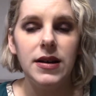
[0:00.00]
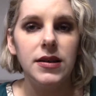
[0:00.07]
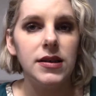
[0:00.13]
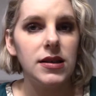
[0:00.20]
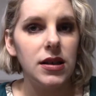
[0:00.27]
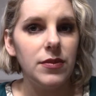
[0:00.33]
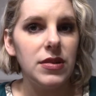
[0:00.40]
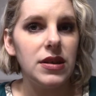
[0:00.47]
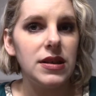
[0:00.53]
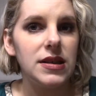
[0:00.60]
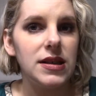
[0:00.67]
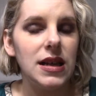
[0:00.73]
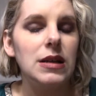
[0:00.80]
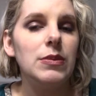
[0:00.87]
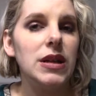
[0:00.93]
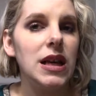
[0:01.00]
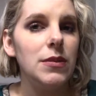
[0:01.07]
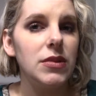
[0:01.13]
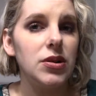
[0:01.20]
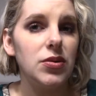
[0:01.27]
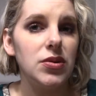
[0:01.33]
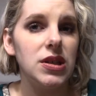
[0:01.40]
some of the same
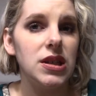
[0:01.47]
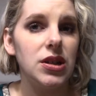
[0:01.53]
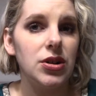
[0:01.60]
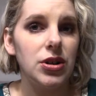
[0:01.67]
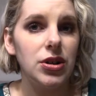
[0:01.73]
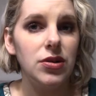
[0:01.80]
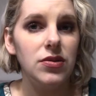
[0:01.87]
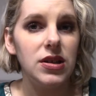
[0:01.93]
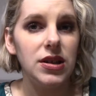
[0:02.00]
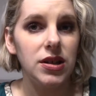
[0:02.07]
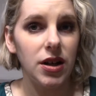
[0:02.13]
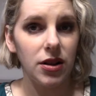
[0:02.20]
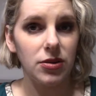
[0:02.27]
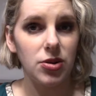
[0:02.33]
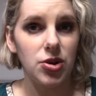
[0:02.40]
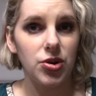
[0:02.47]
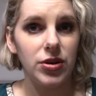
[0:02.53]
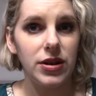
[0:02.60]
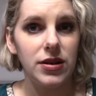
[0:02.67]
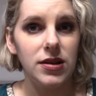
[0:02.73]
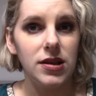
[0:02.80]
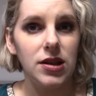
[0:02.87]
chemicals that are used in Color Street,